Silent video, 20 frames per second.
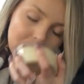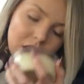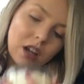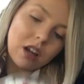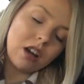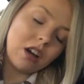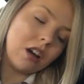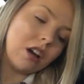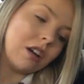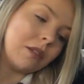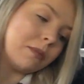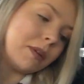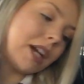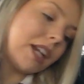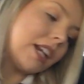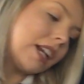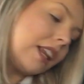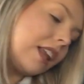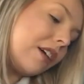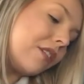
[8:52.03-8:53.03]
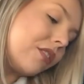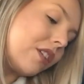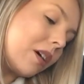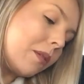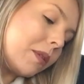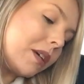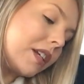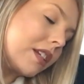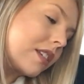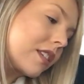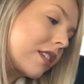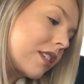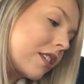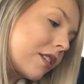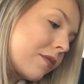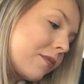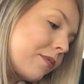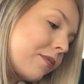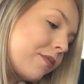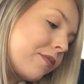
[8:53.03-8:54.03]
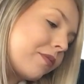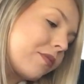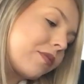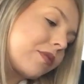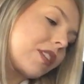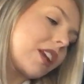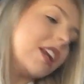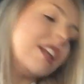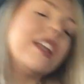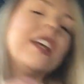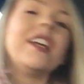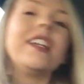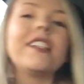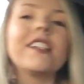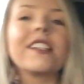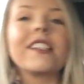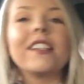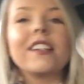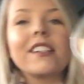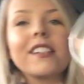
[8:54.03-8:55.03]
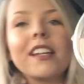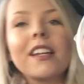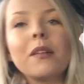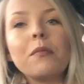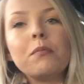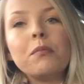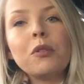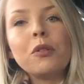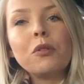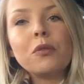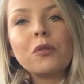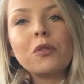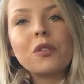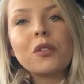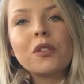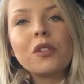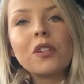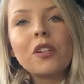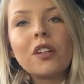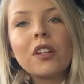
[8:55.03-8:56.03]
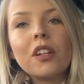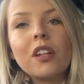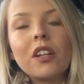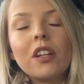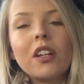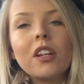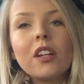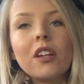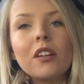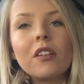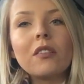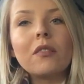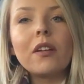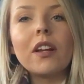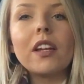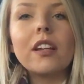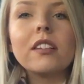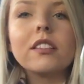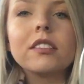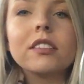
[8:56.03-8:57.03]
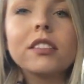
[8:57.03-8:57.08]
Oh man, I love hummus. It just looks like a mousse. Wait,